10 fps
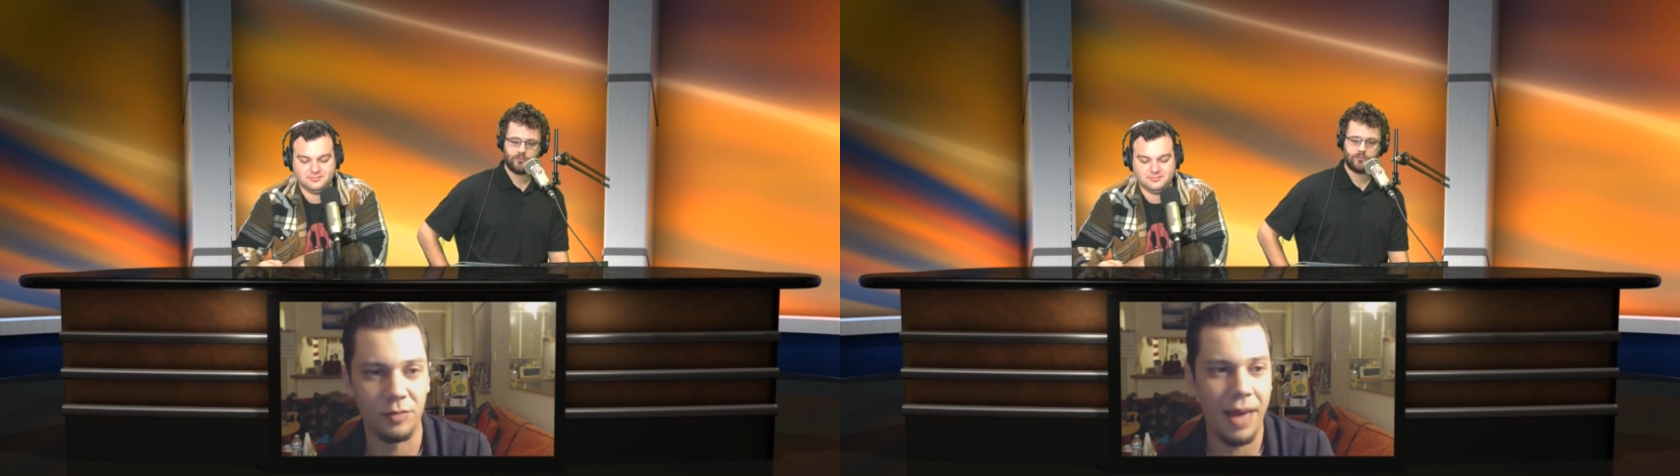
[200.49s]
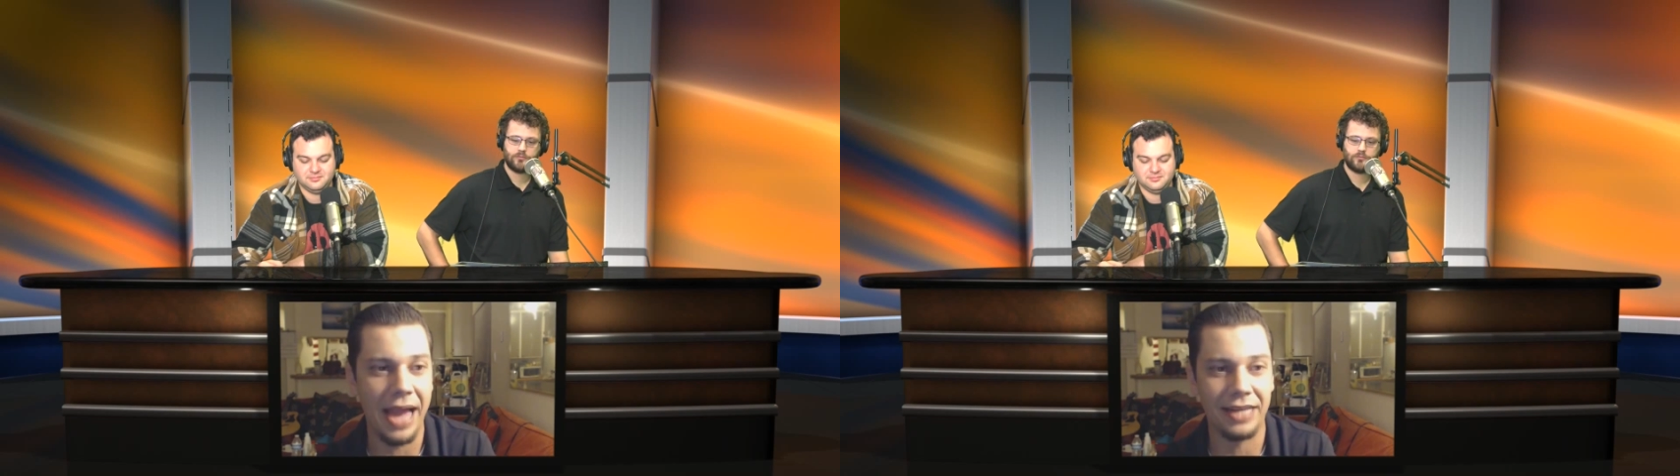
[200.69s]

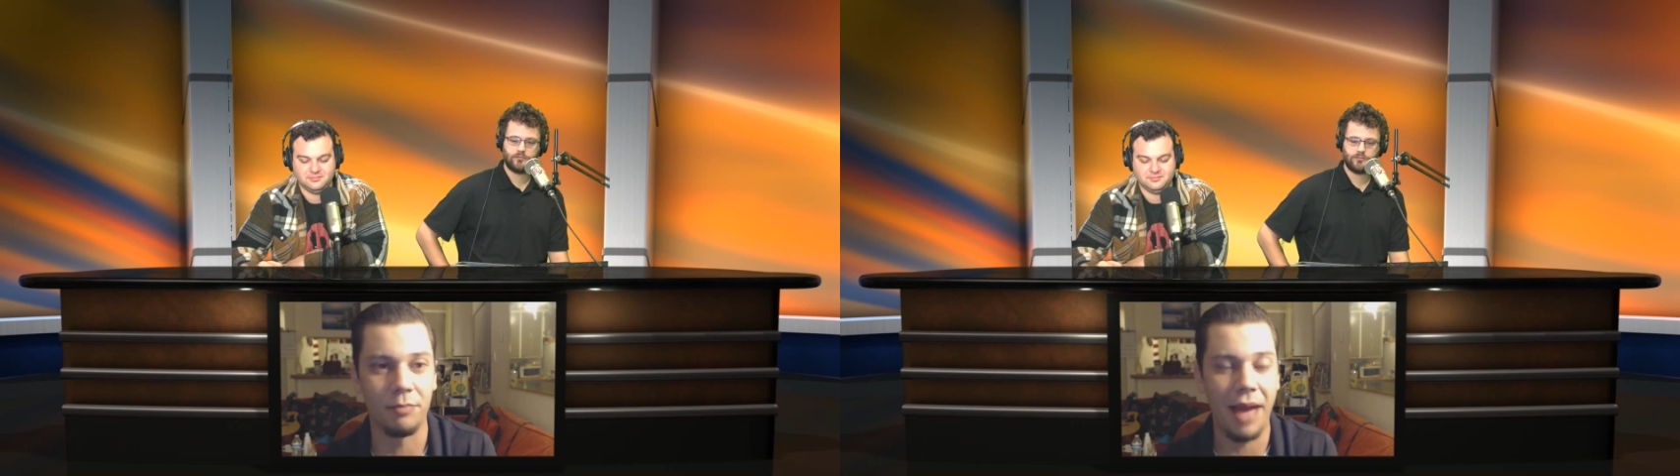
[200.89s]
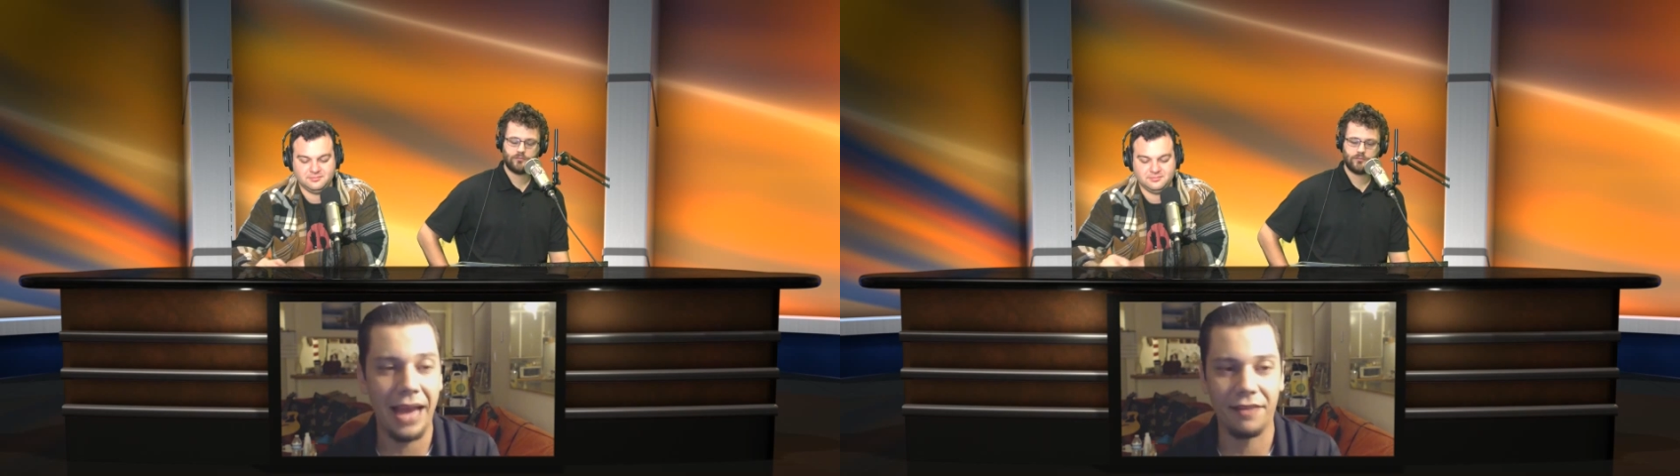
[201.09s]
back to
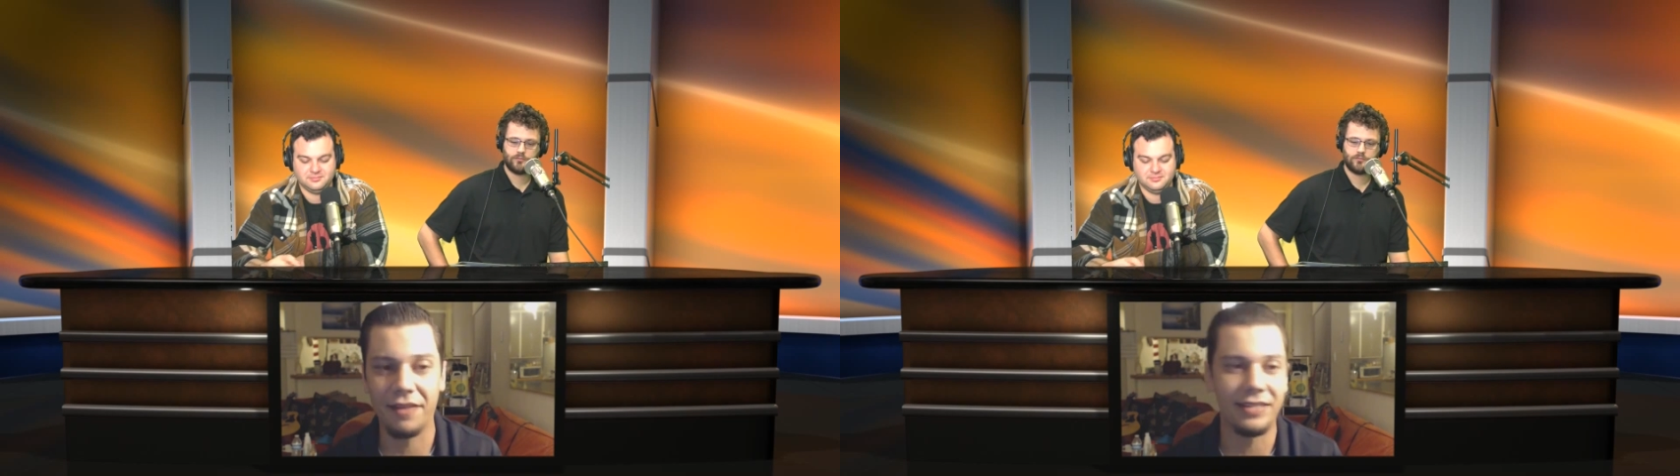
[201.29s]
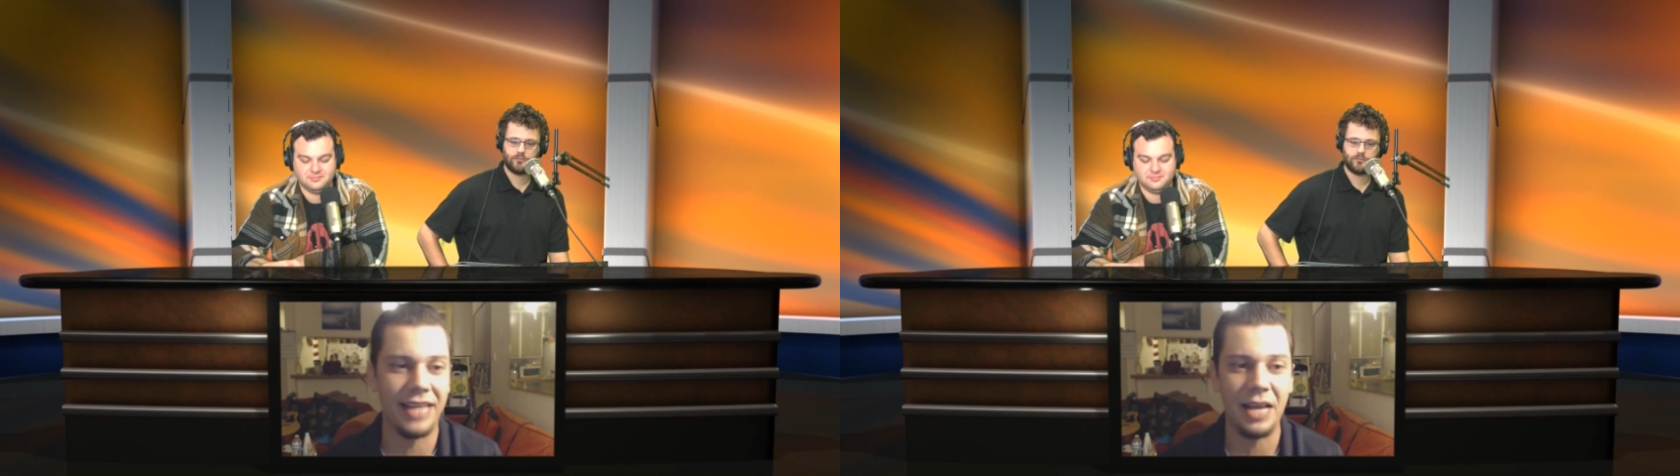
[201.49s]
back,
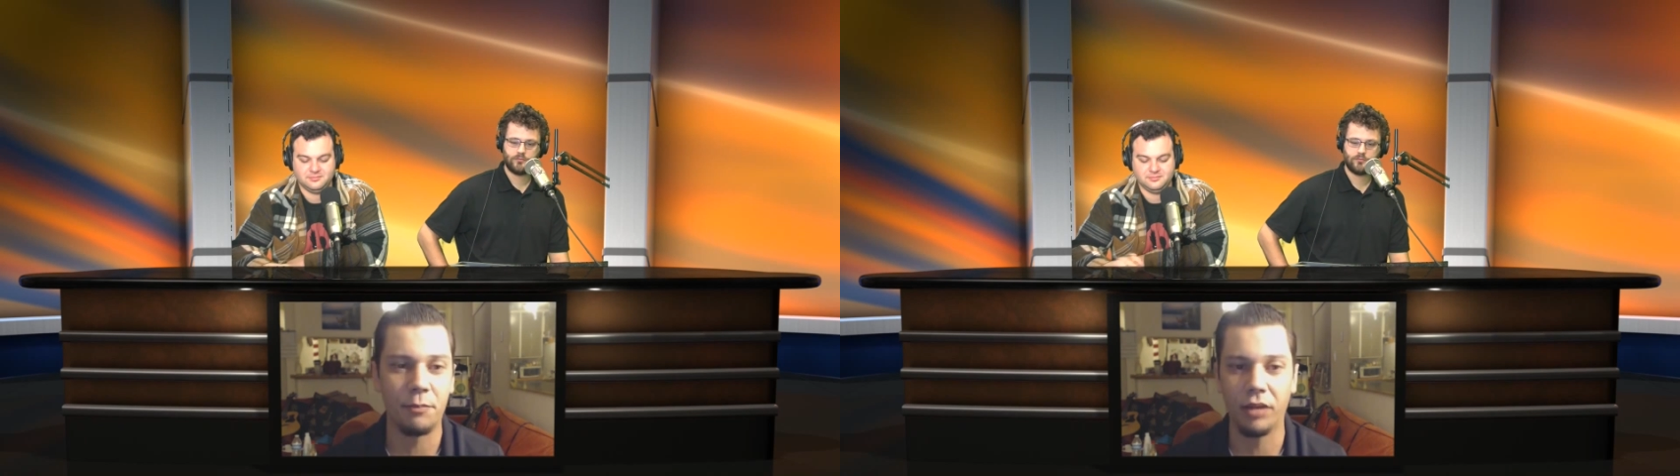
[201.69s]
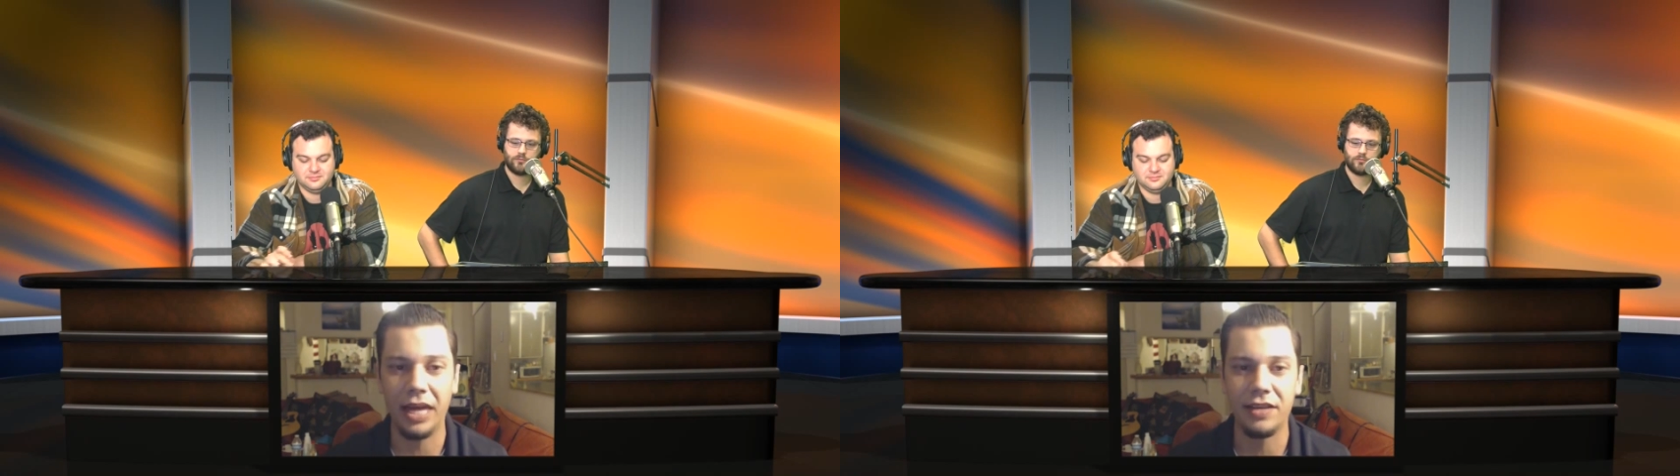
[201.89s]
they take
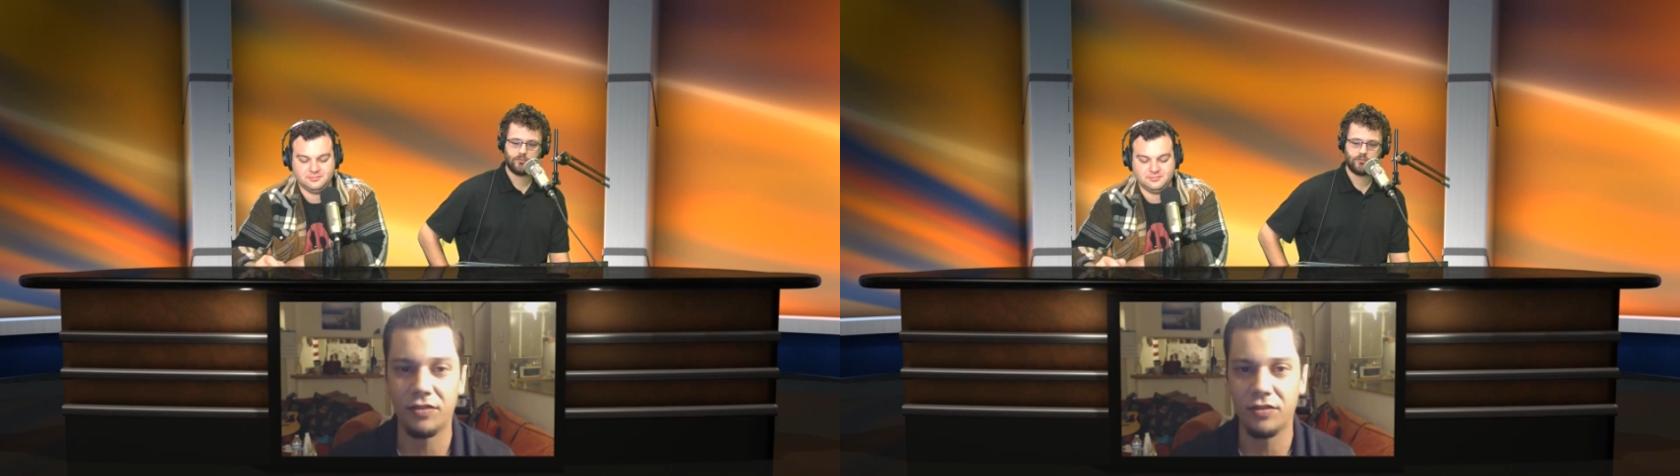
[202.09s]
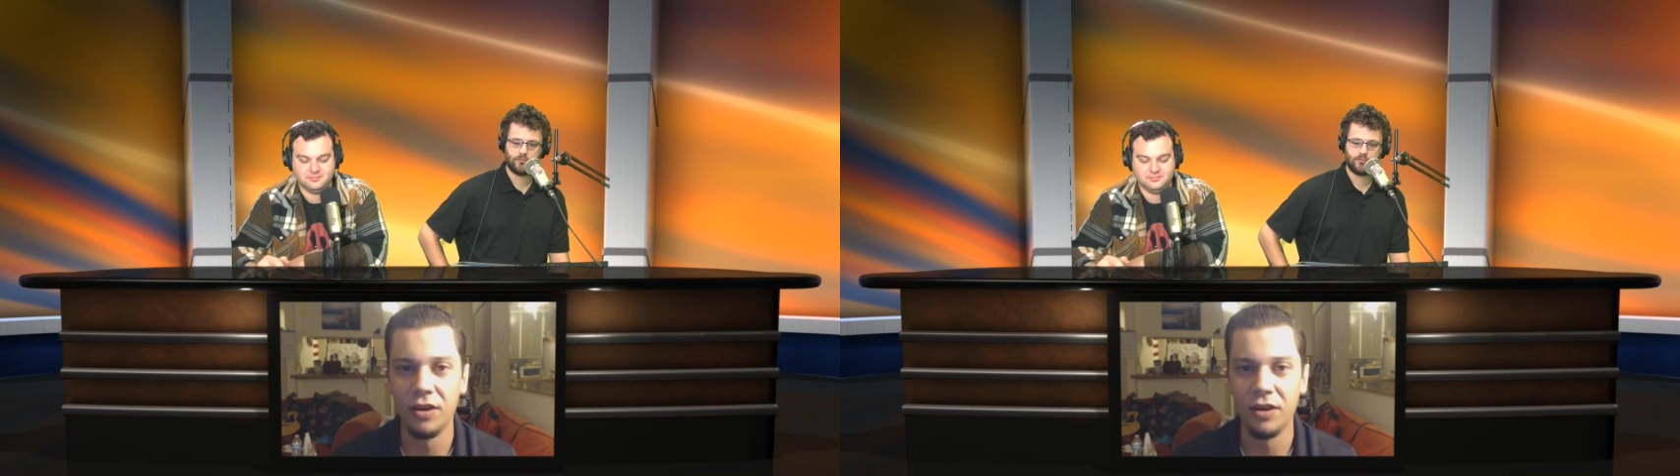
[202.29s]
place,